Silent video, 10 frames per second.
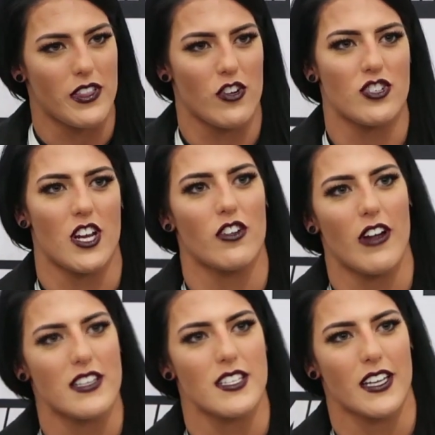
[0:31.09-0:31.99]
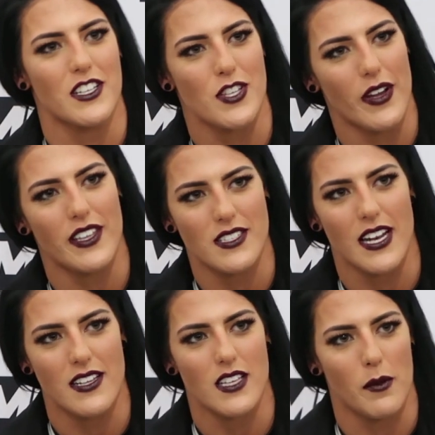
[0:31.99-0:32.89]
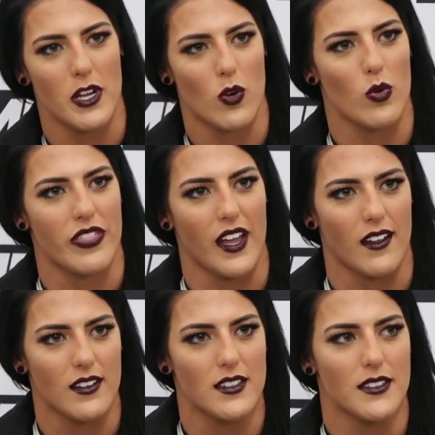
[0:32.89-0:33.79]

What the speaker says: with intergender wrestling, so I think tonight's going to be a cool thing.